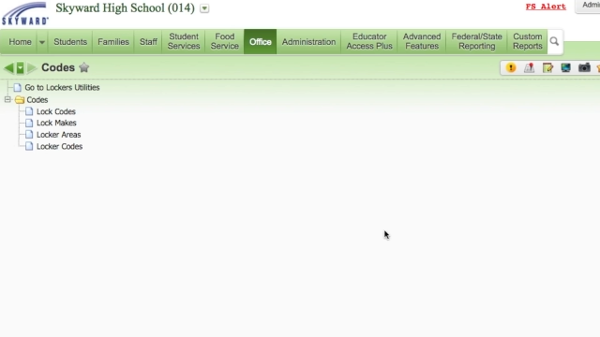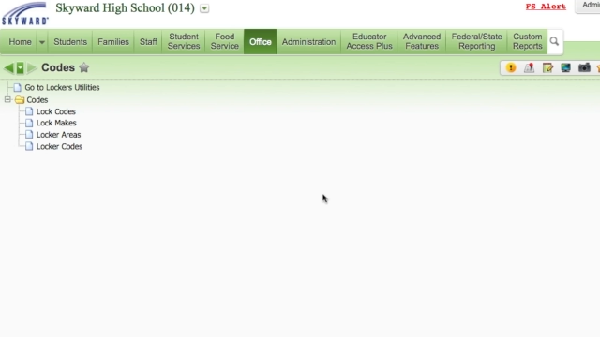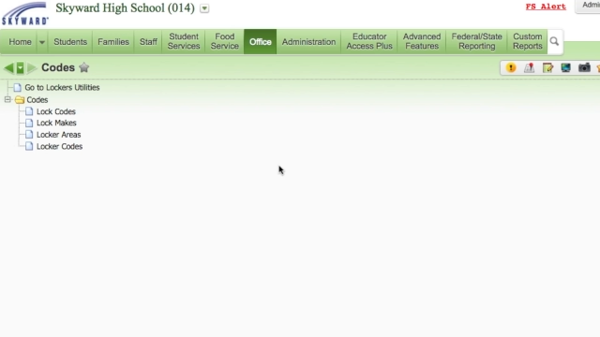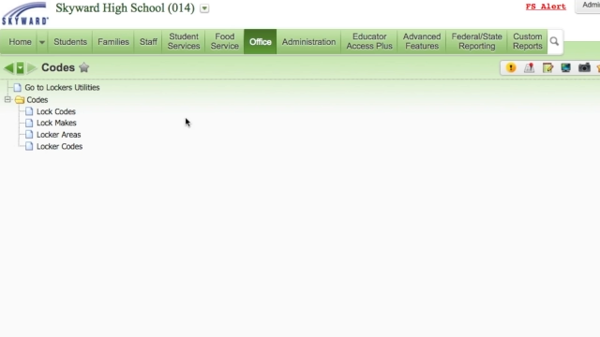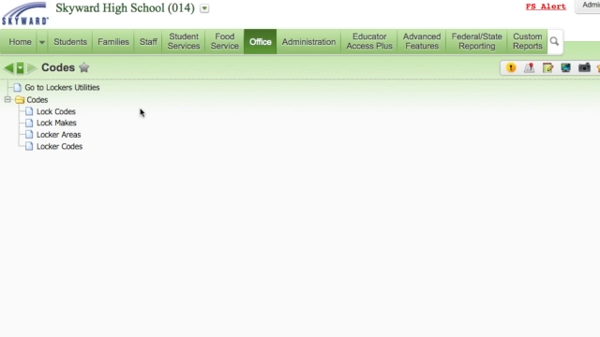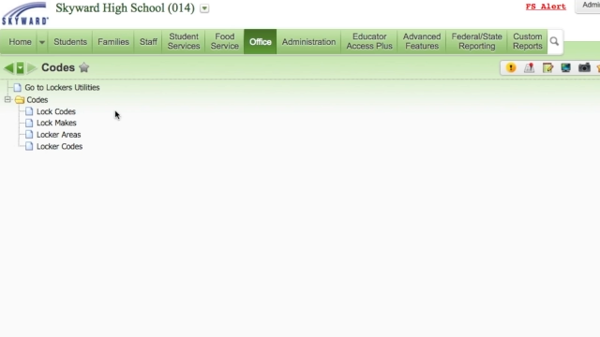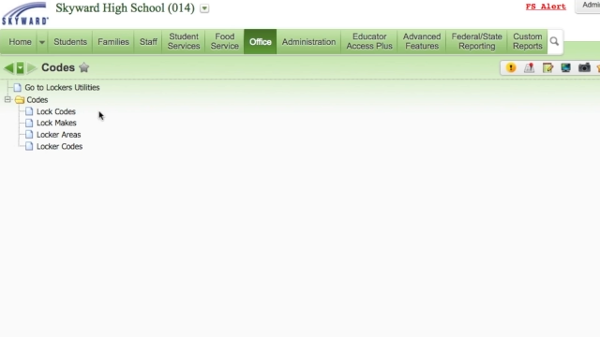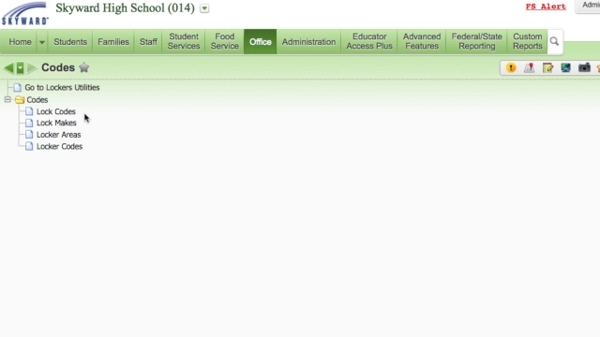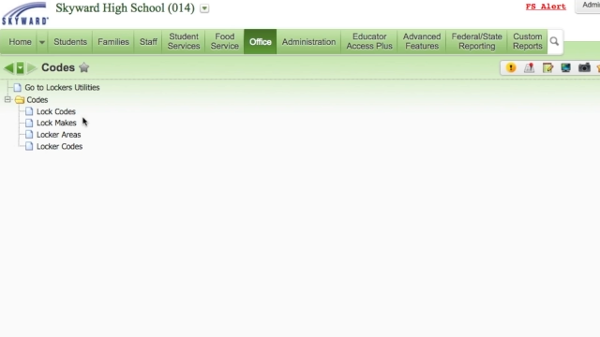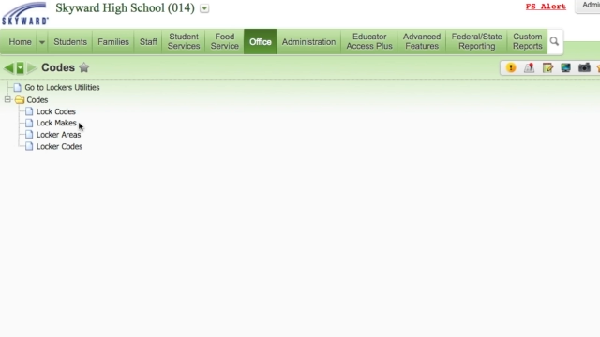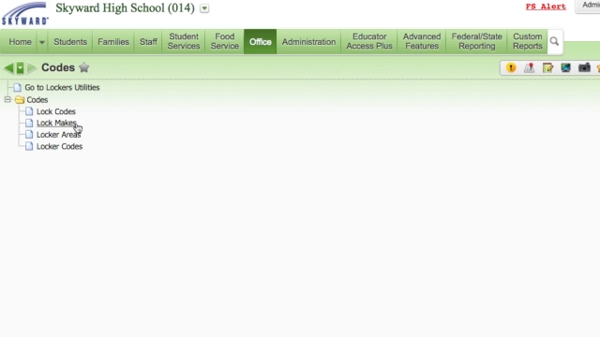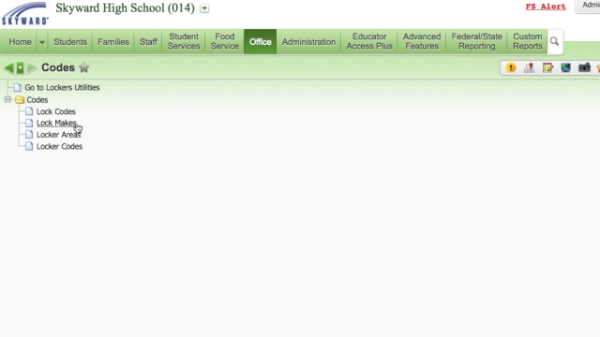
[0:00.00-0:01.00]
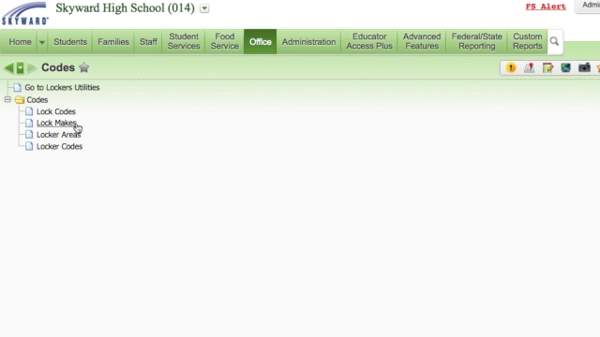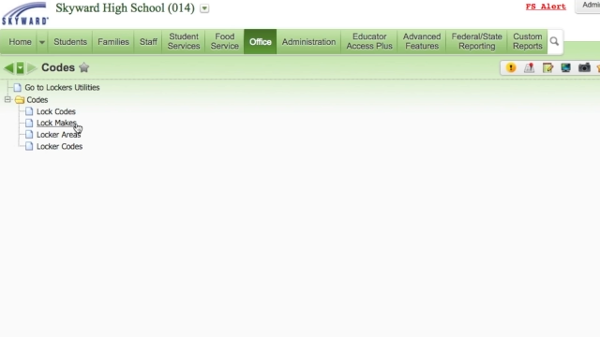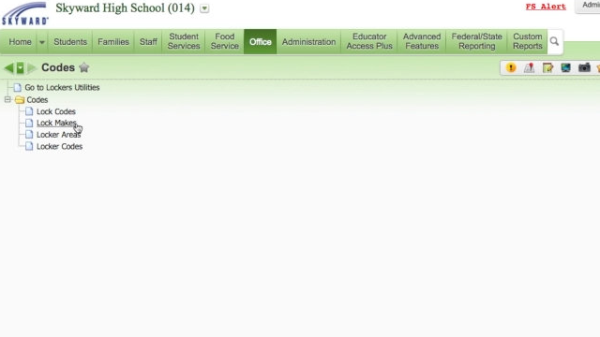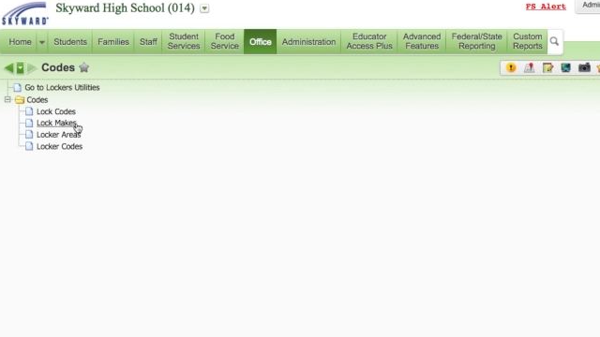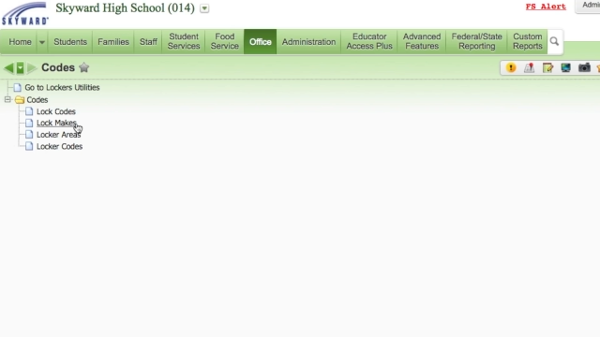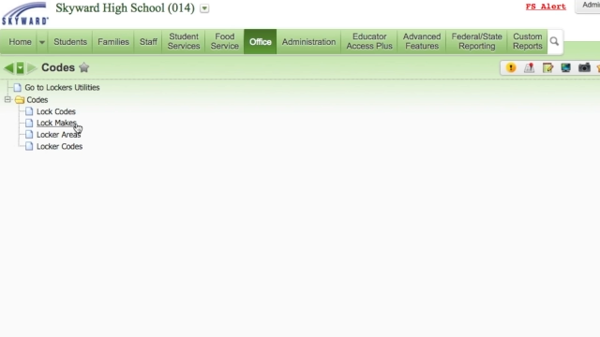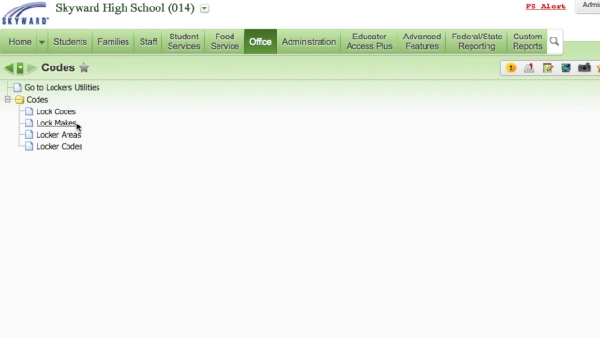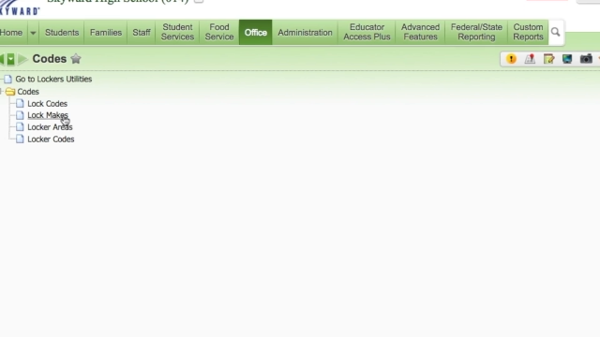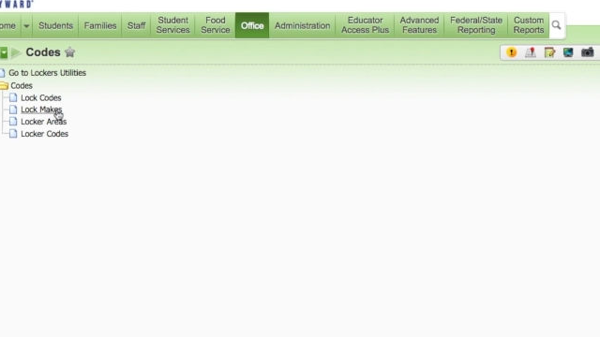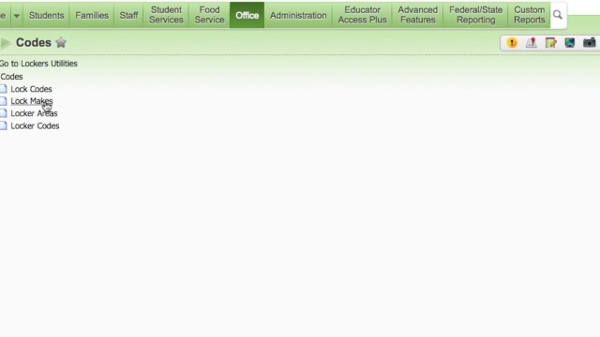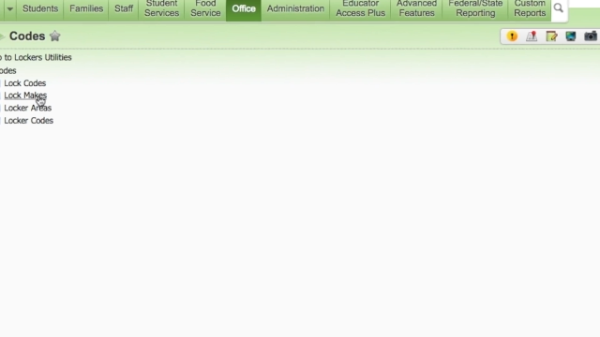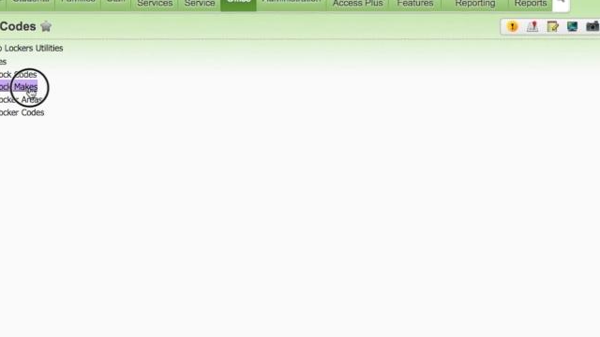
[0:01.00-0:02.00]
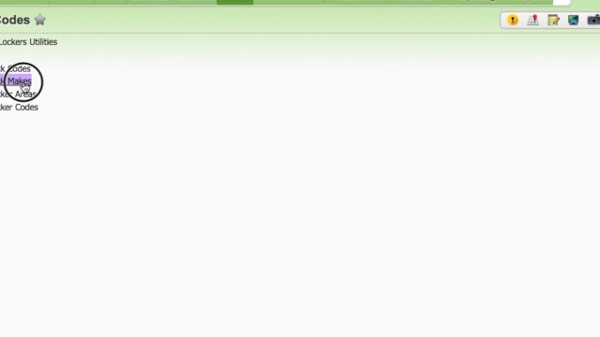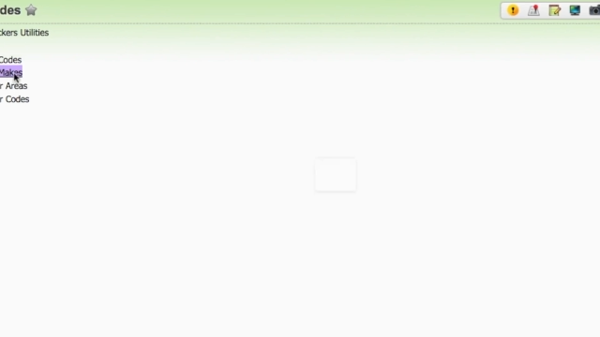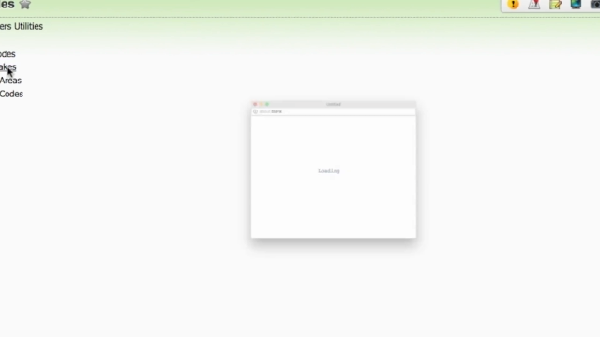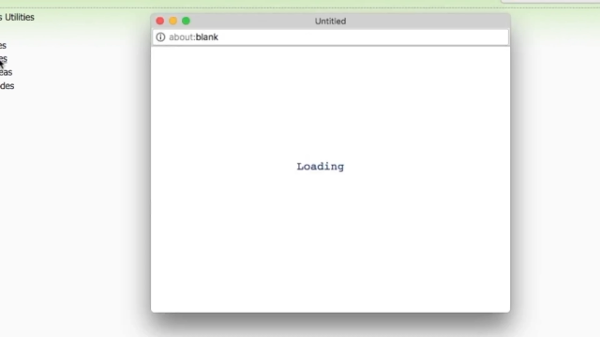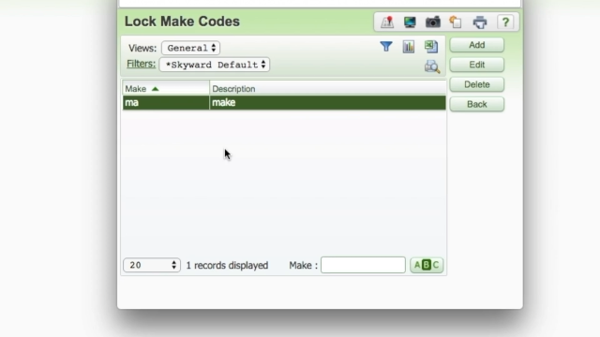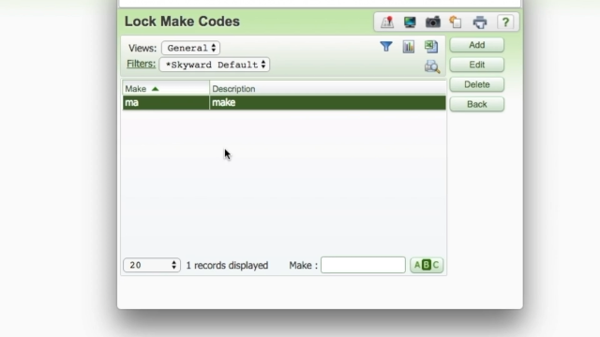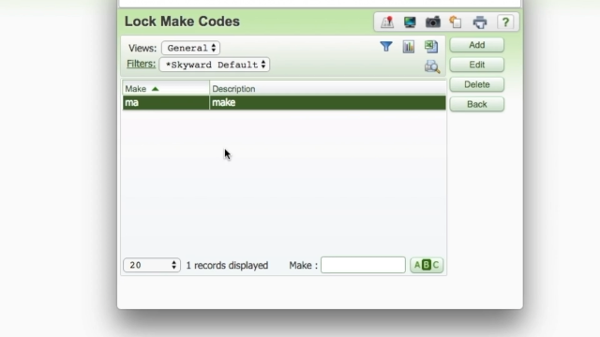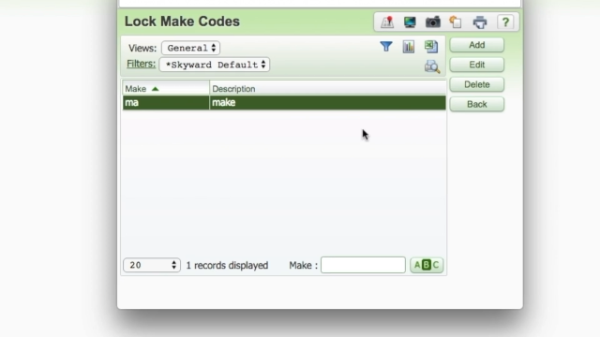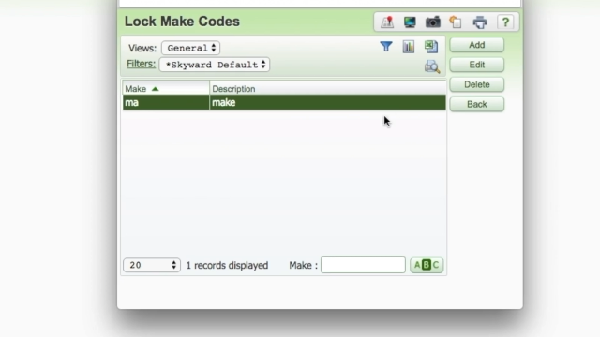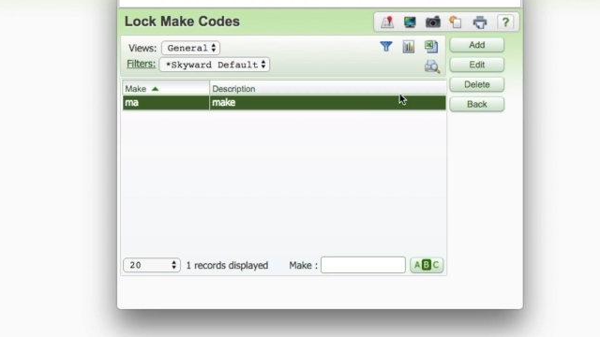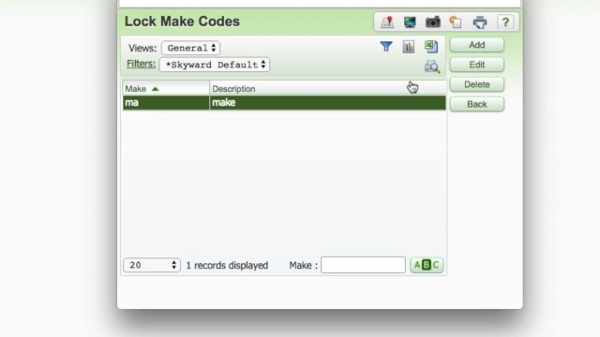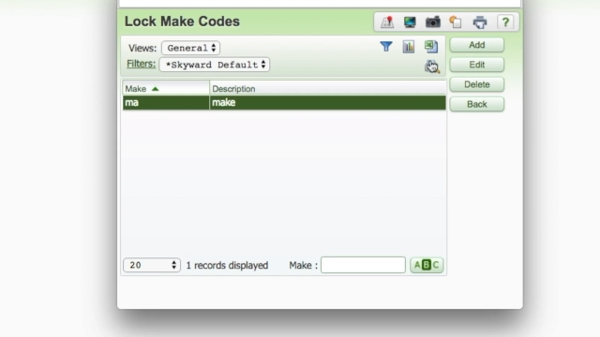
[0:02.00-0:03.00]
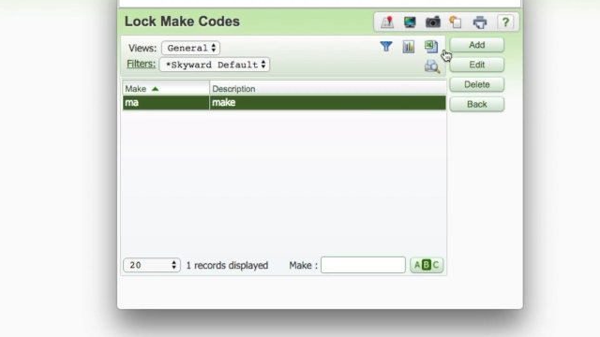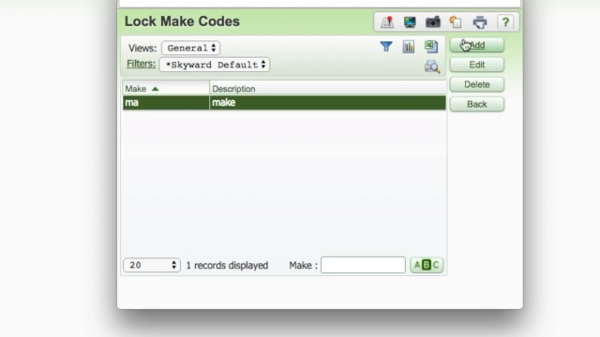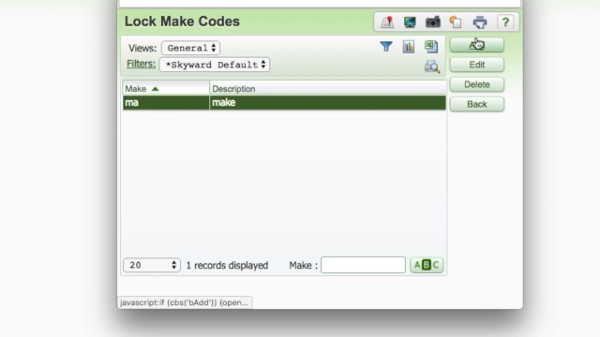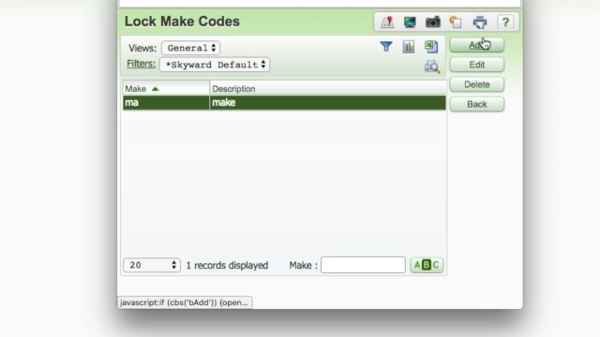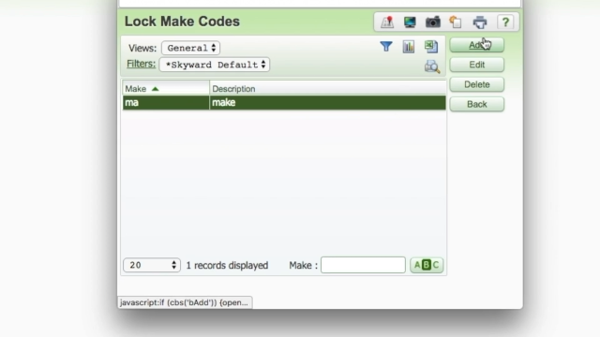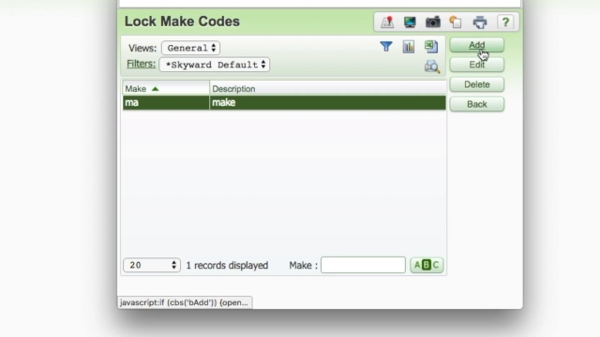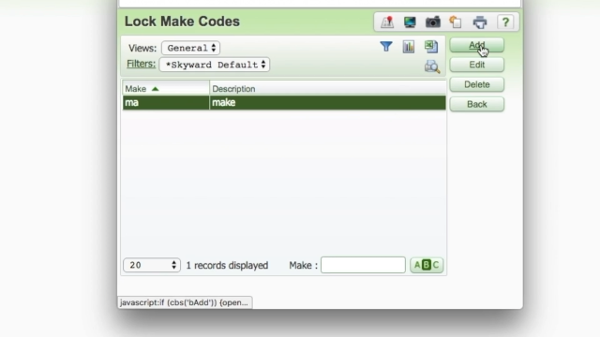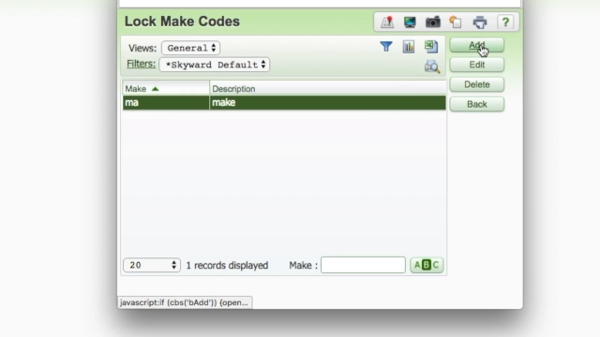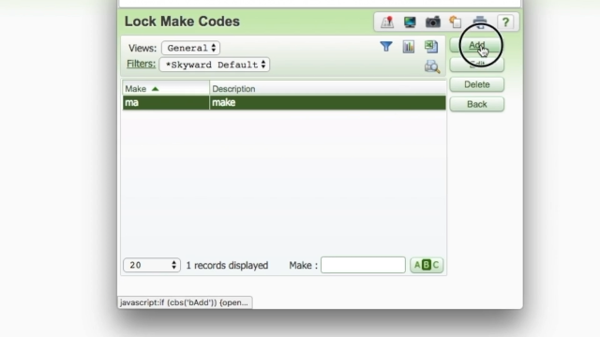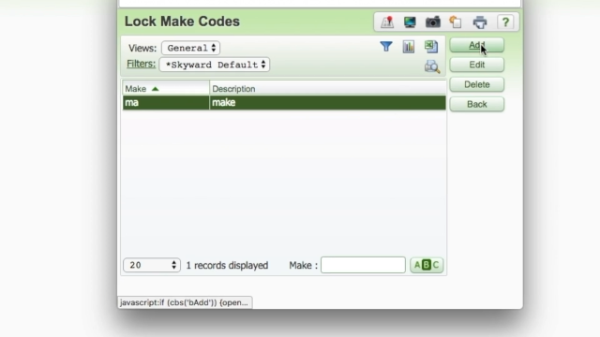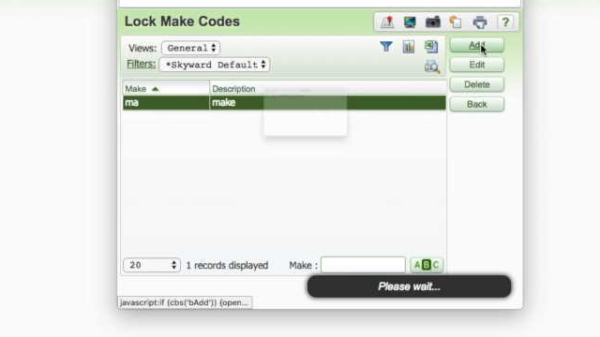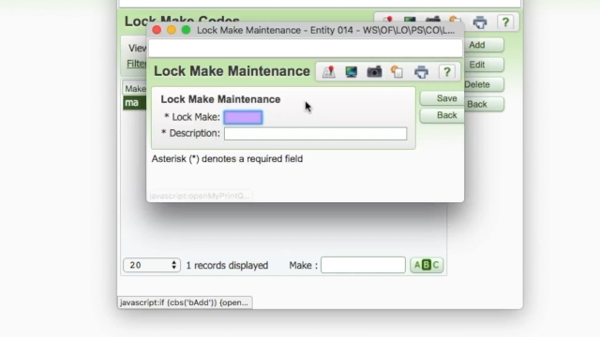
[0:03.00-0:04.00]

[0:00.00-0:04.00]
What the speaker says: Nobody's mouth can be seen.